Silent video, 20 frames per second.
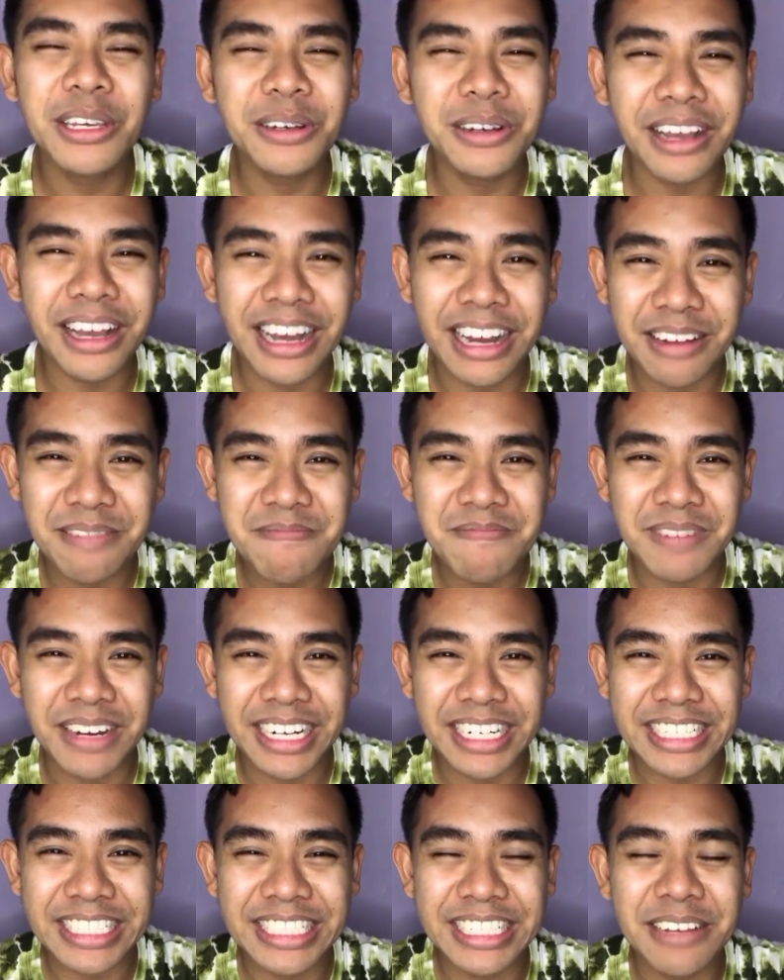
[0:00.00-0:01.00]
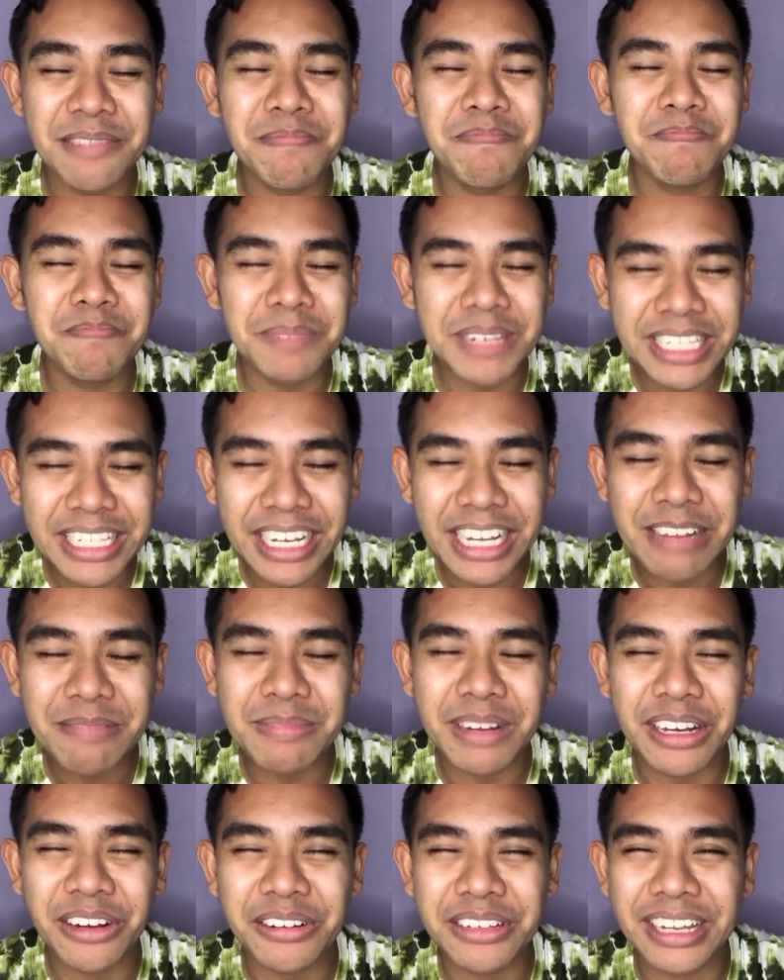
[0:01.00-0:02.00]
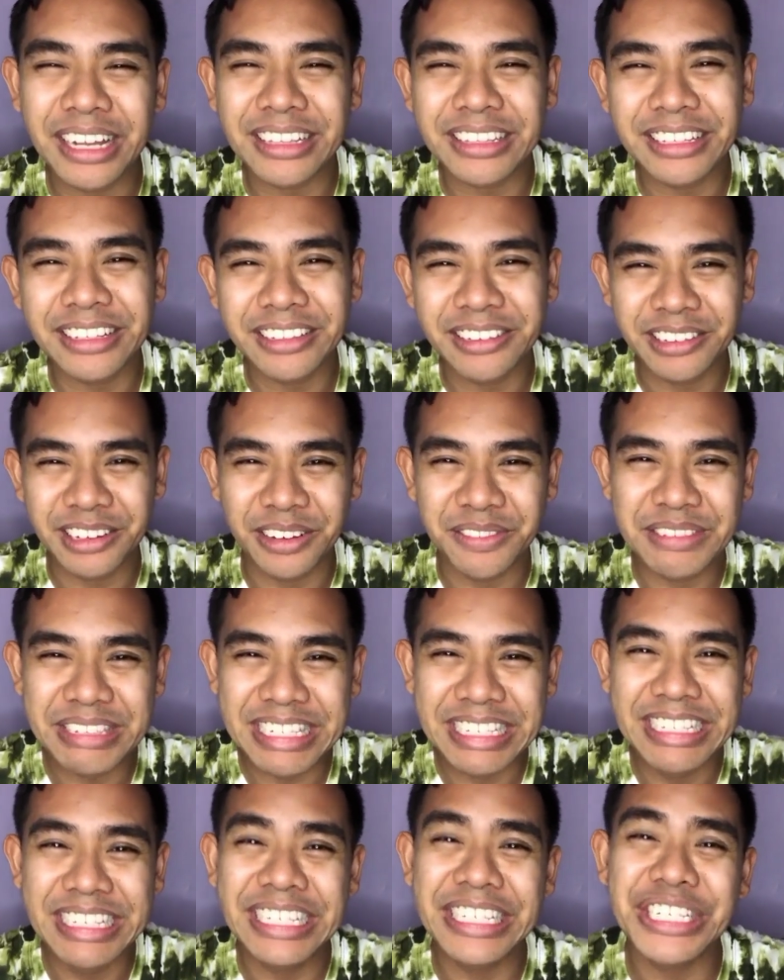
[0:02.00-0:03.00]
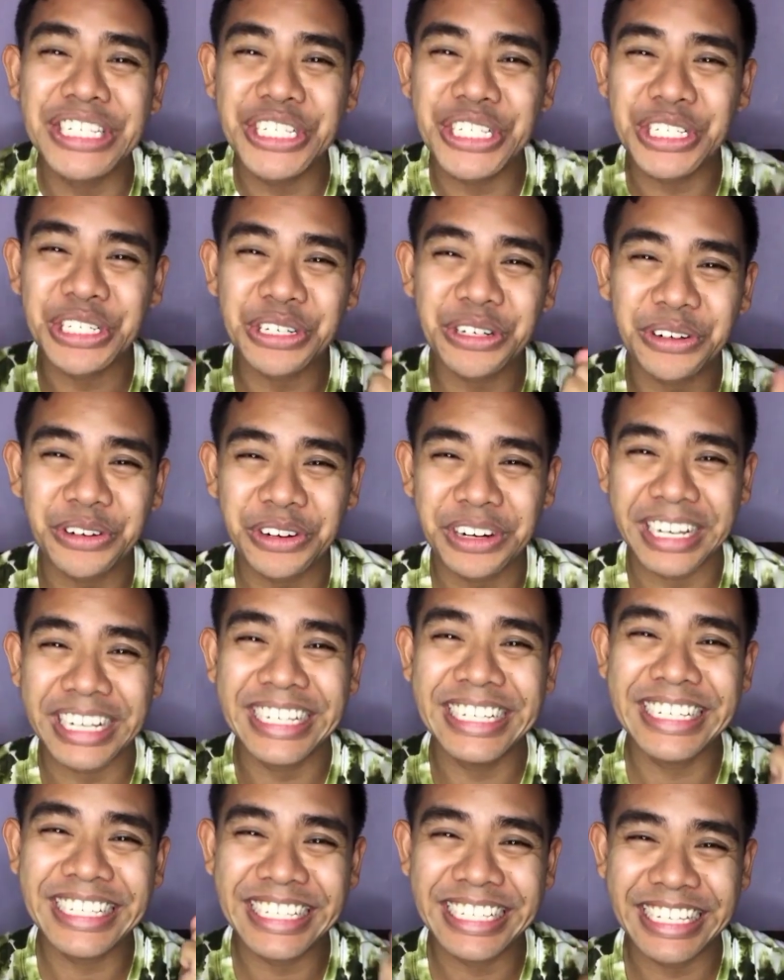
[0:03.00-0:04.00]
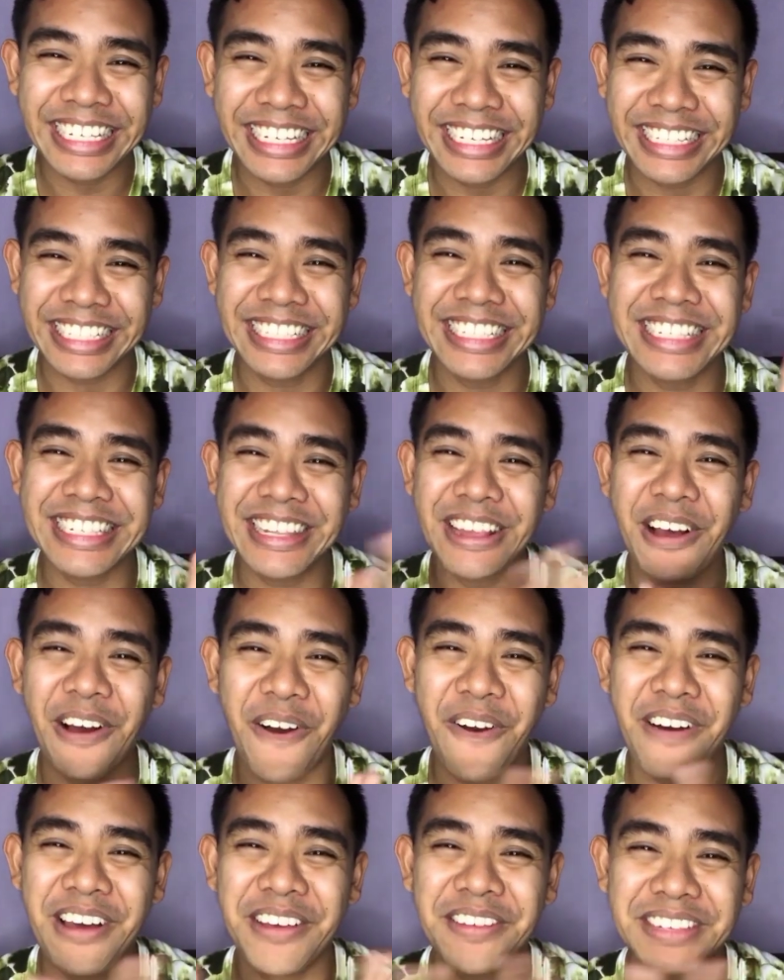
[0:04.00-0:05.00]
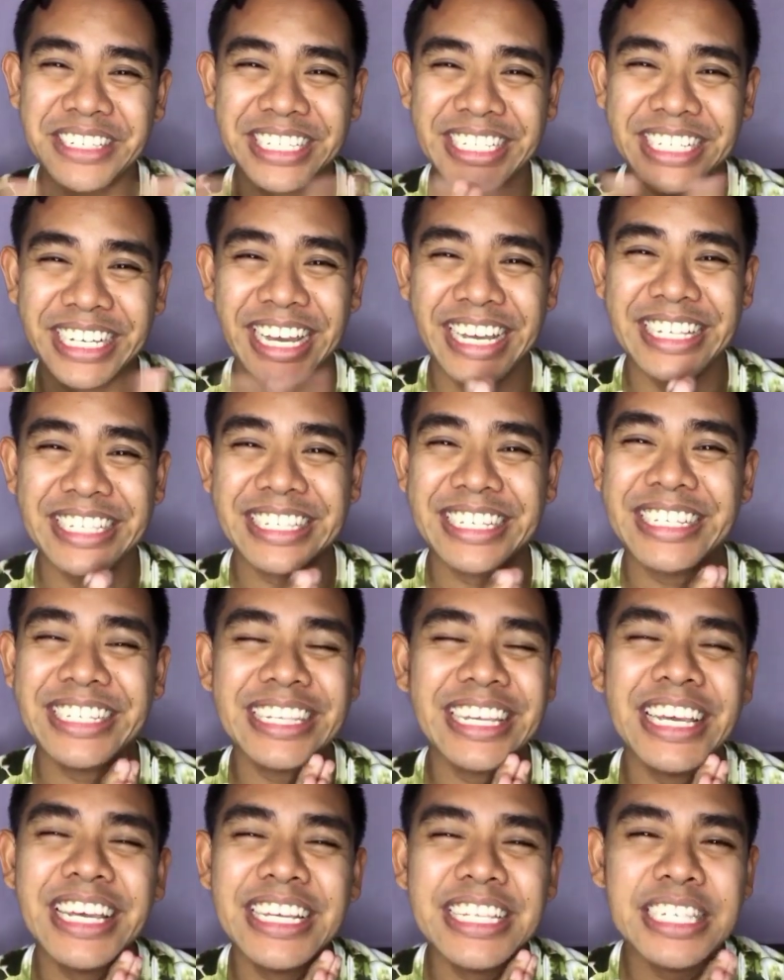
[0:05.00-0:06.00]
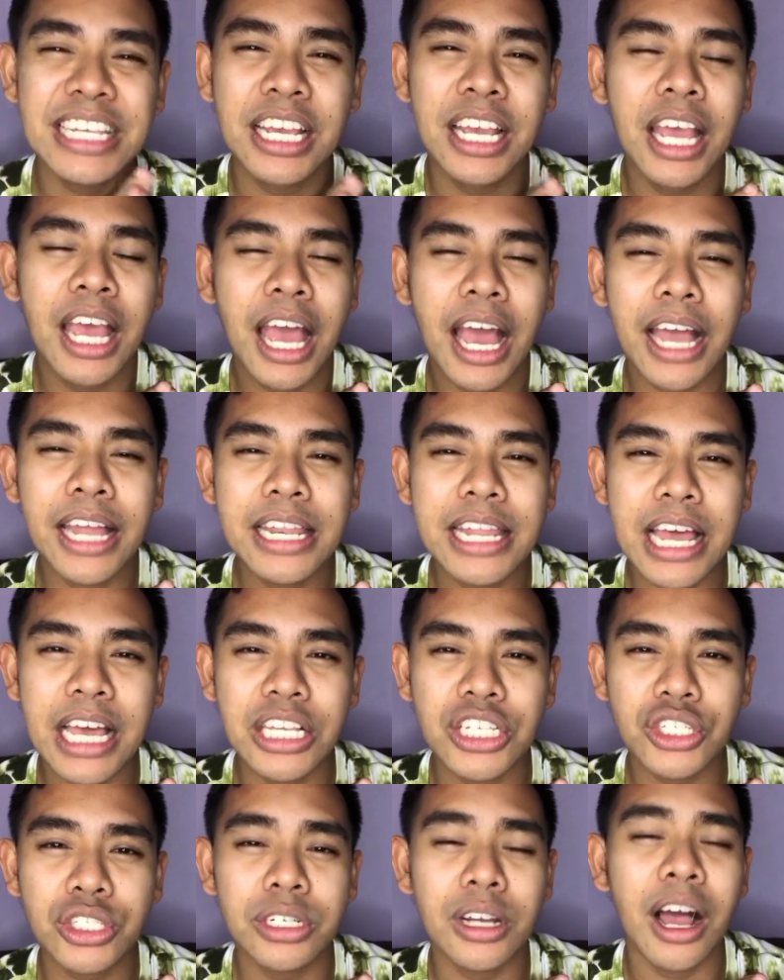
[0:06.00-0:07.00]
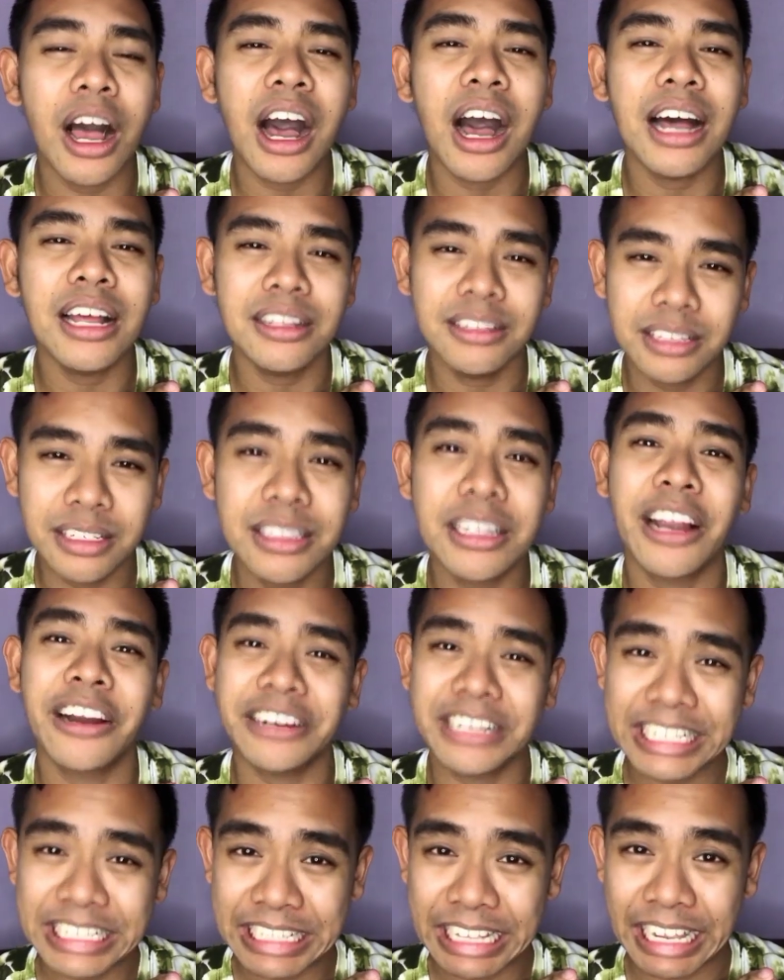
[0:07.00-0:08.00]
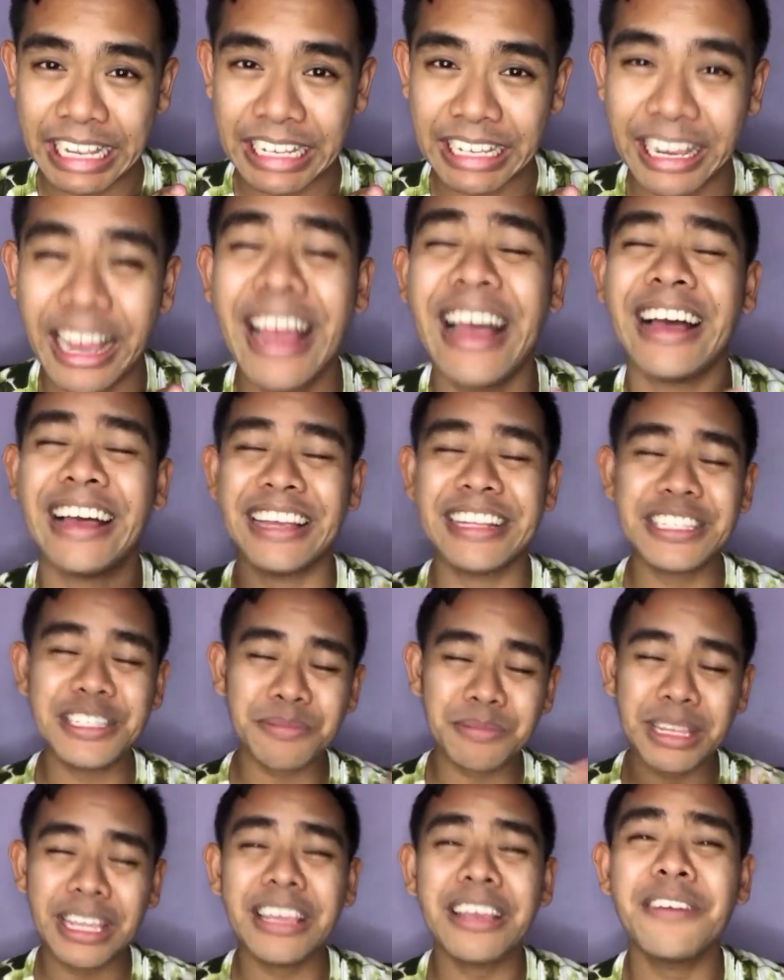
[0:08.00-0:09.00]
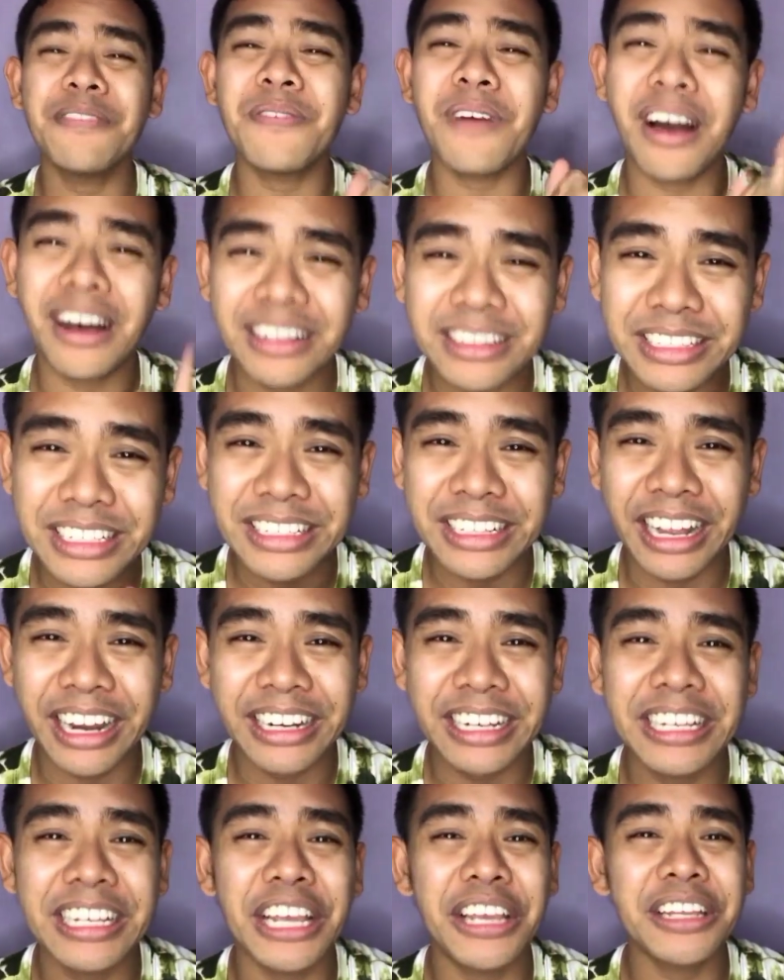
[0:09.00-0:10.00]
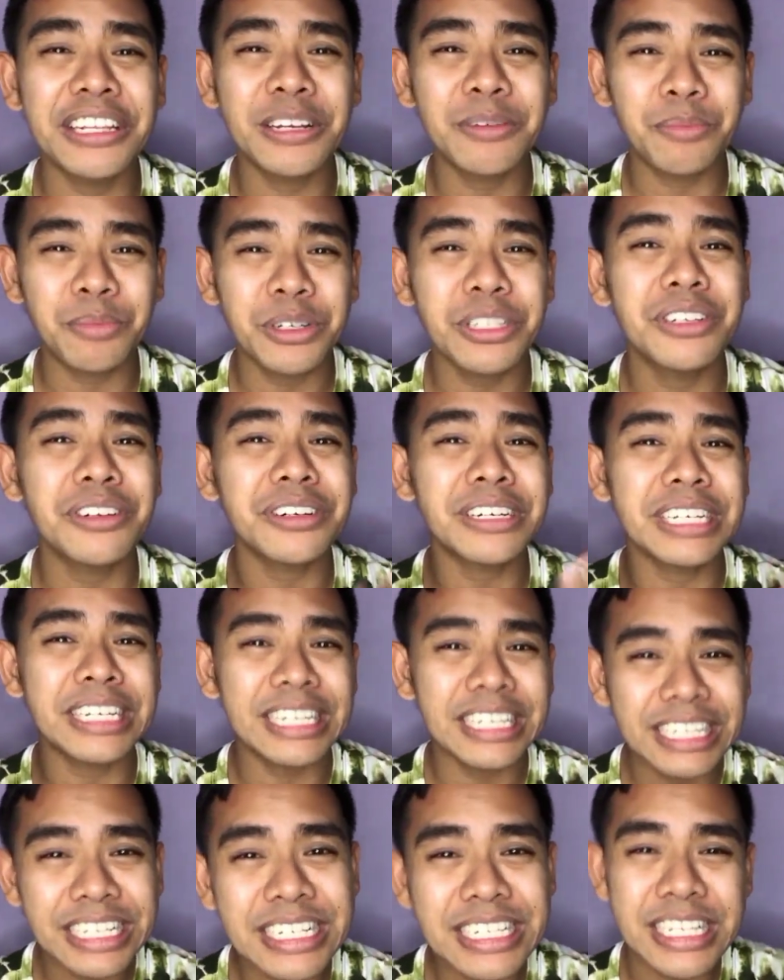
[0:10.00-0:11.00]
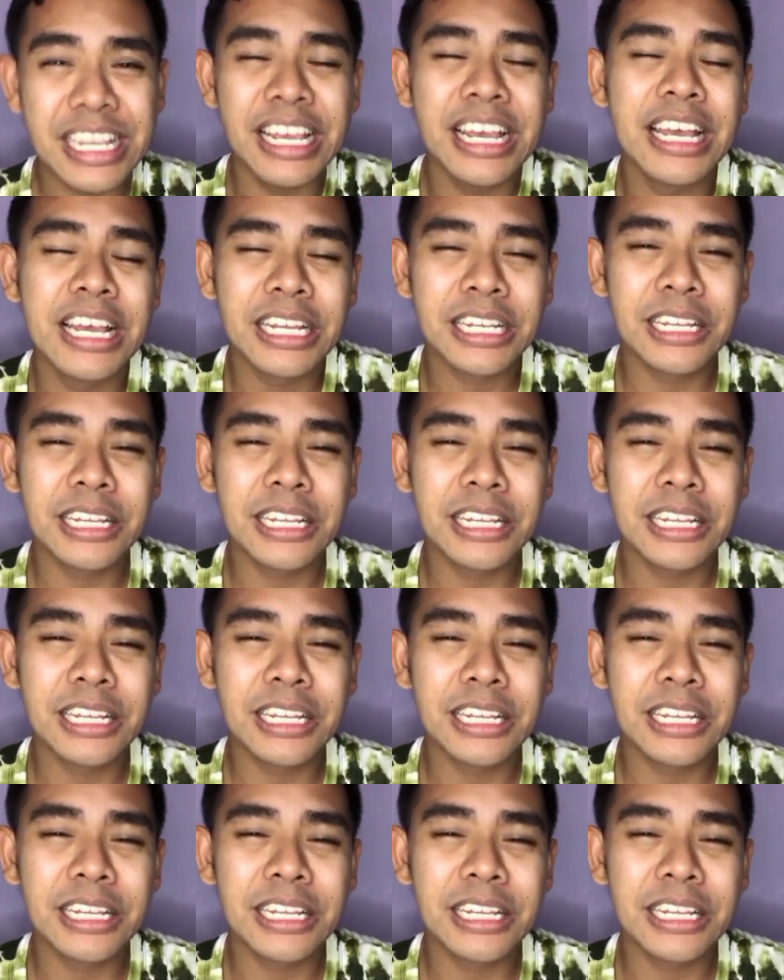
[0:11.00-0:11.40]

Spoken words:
yung comeback ng pinakabago nating loves na Sherry Kids. OMG, guys, this is an extraordinary day. And speaking of ordinary, ngayon na po yung release